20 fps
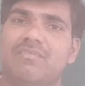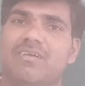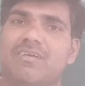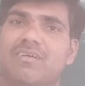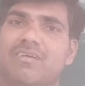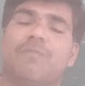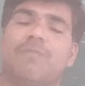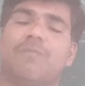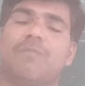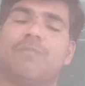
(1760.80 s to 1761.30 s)

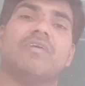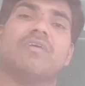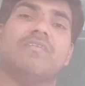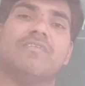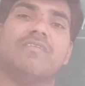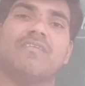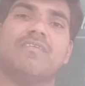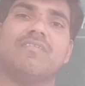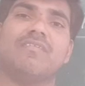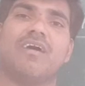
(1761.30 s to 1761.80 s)

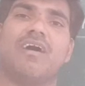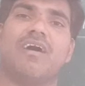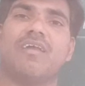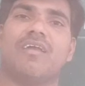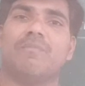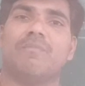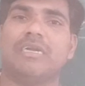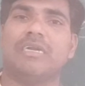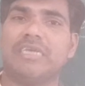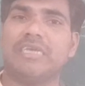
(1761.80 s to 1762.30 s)
substances
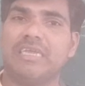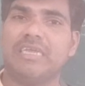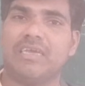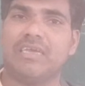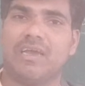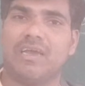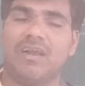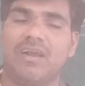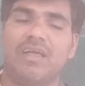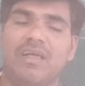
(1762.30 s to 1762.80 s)
or
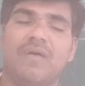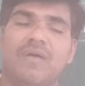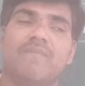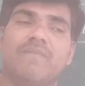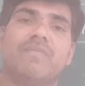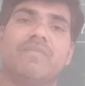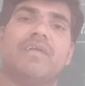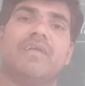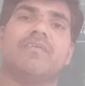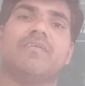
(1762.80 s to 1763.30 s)
material,
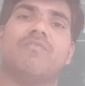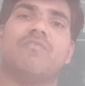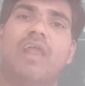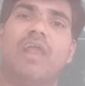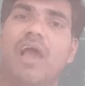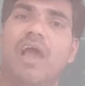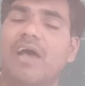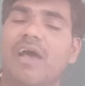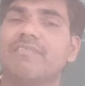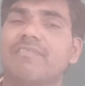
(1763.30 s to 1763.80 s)
there is a
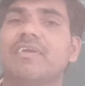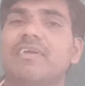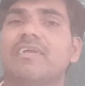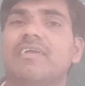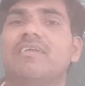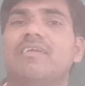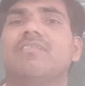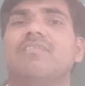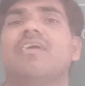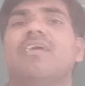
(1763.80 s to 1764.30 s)

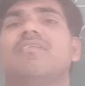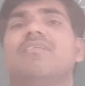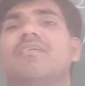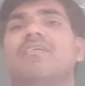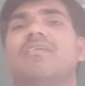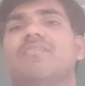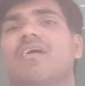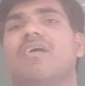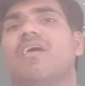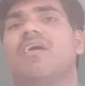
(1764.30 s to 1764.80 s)
velocity
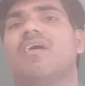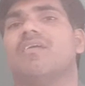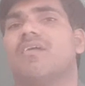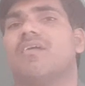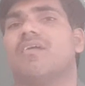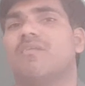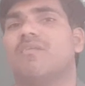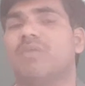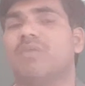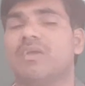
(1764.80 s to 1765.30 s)
changes are
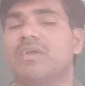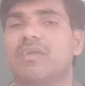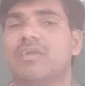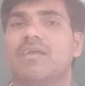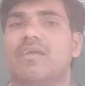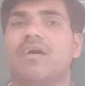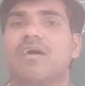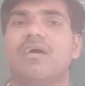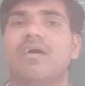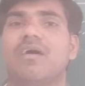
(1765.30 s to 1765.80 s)
coming in
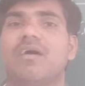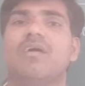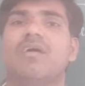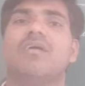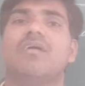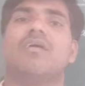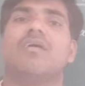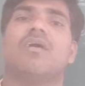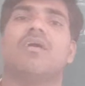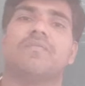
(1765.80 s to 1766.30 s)
the
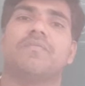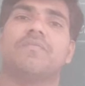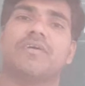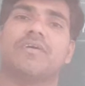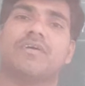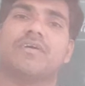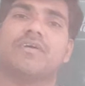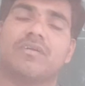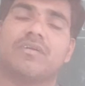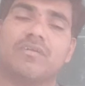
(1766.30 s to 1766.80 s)

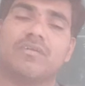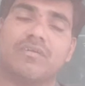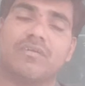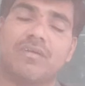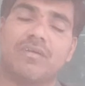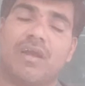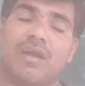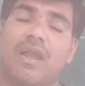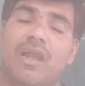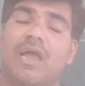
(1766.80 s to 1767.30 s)

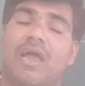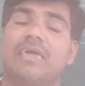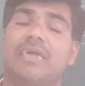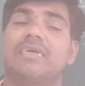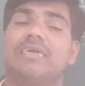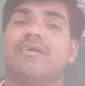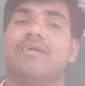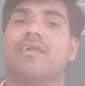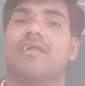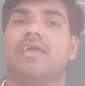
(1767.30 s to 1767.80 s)
our
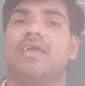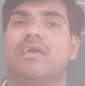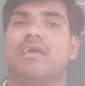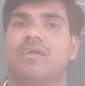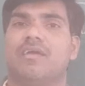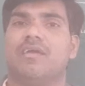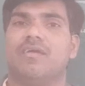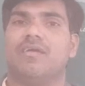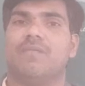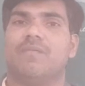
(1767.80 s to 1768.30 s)
light
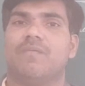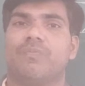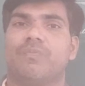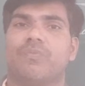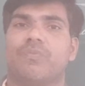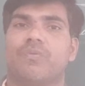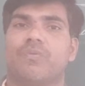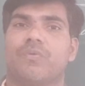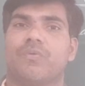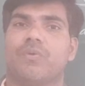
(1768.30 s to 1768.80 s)
ray.
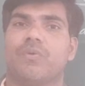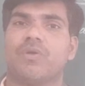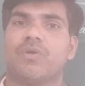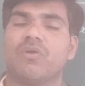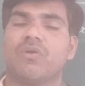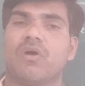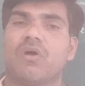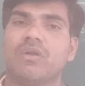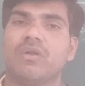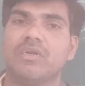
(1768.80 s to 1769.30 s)

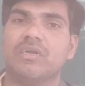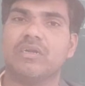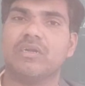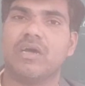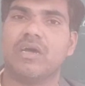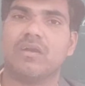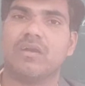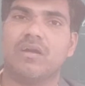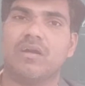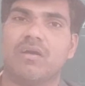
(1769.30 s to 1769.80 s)
Okay, got it
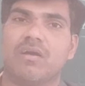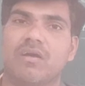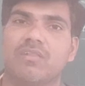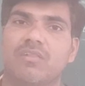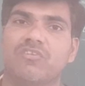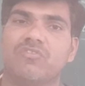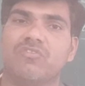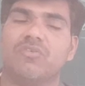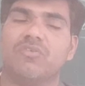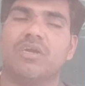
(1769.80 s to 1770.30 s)
or not, all
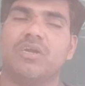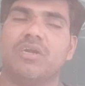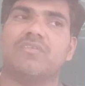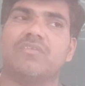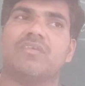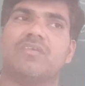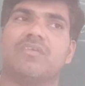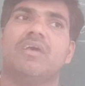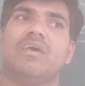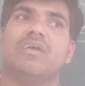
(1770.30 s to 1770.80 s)
the students?
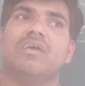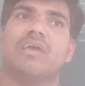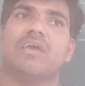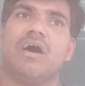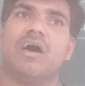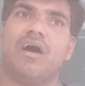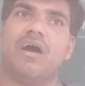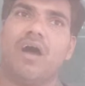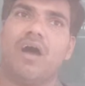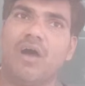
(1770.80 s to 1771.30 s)

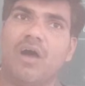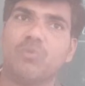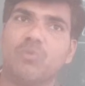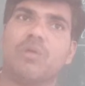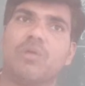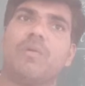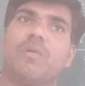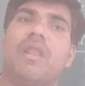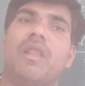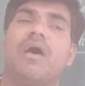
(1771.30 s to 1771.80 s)
Yeah, how
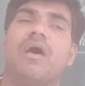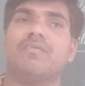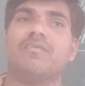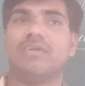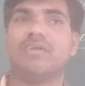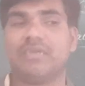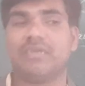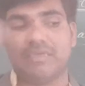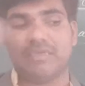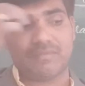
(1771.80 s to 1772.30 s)
the
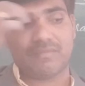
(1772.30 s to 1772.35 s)
velocities